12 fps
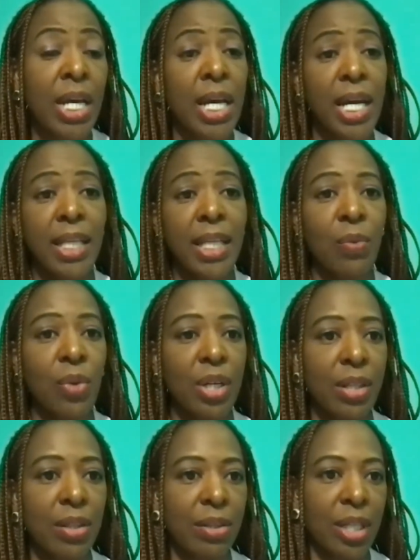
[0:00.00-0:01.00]
And I think one
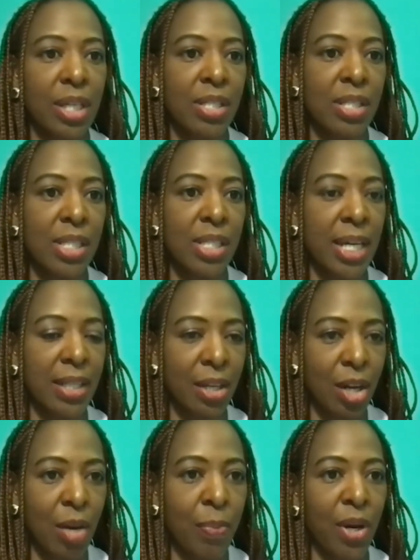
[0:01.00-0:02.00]
of the things is that they
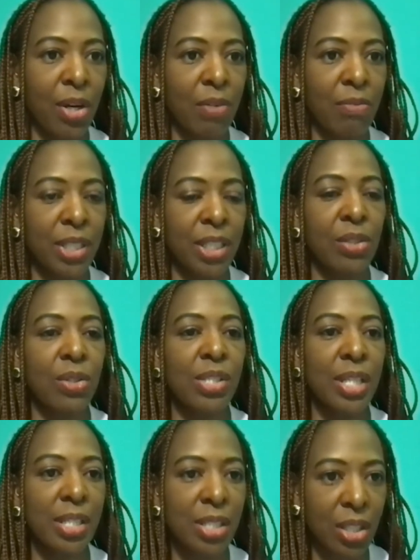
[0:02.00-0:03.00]
are part of deals.
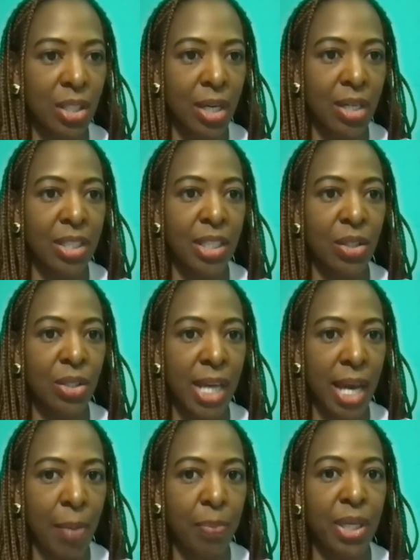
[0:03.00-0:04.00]
They see a lot of deals
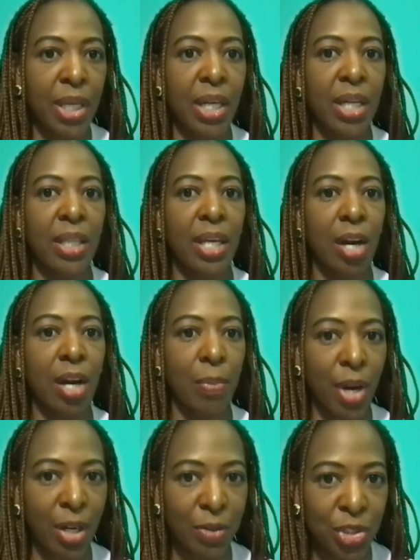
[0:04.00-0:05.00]
happening. They are
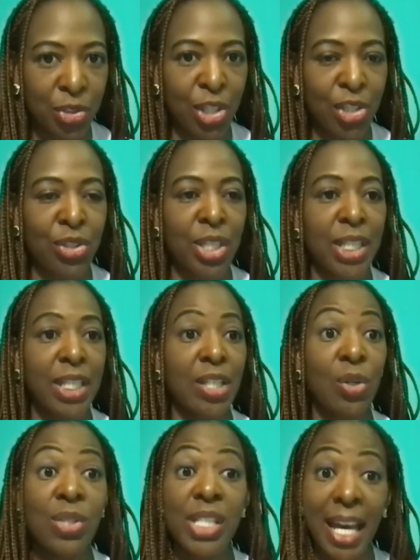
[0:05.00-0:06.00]
part of structuring
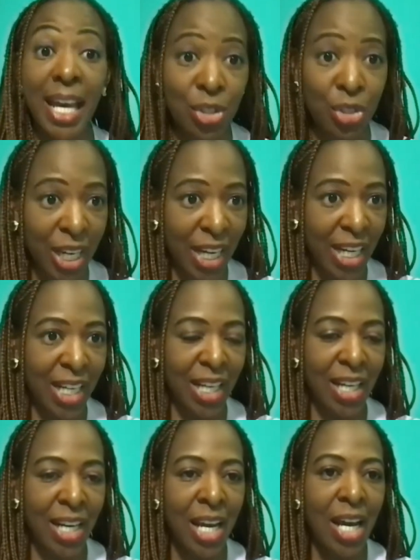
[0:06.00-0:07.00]
deals, educating
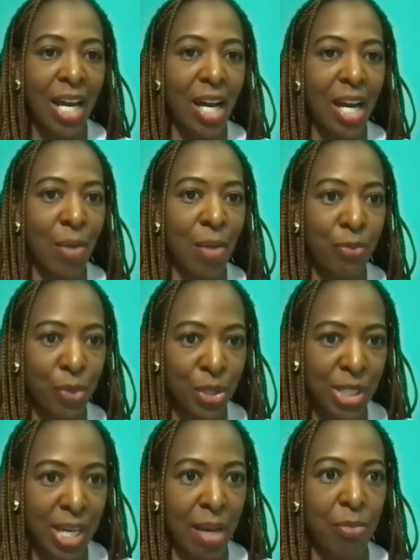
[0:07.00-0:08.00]

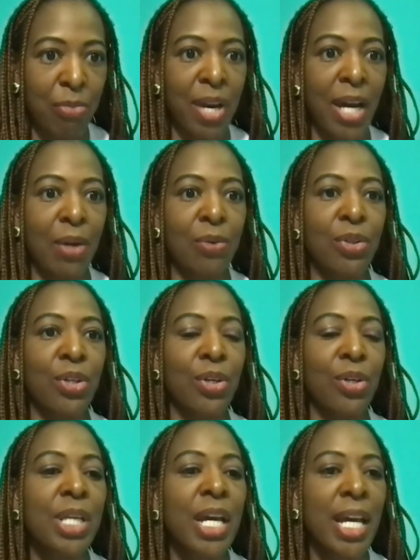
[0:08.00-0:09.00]
first-time
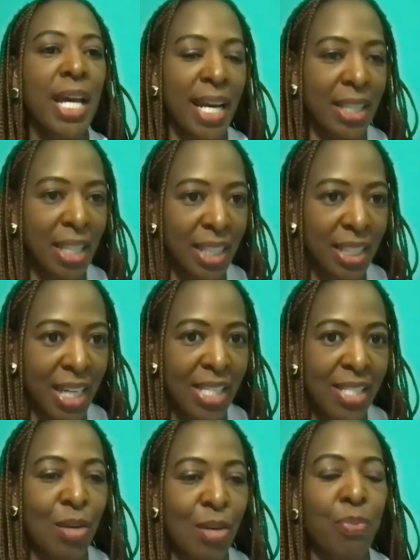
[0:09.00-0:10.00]
founders. And I think that
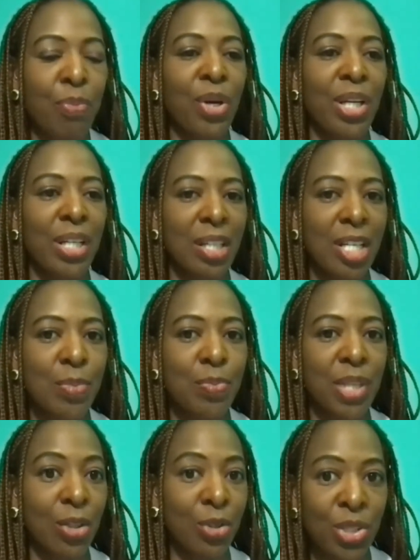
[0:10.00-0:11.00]
at some point
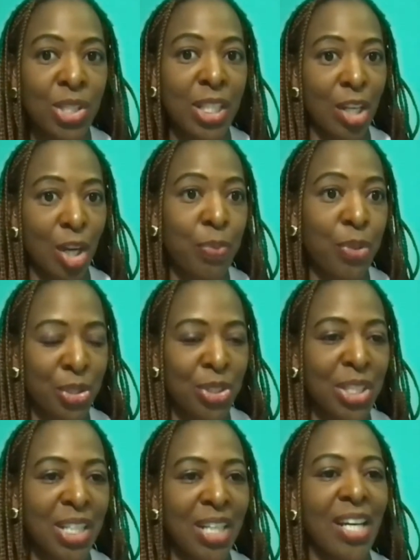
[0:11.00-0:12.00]
they do see the
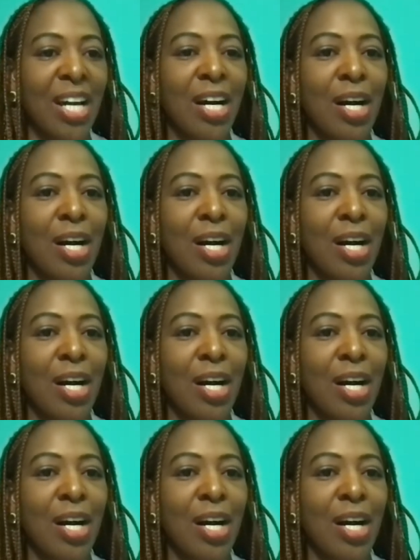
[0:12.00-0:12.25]
opportunity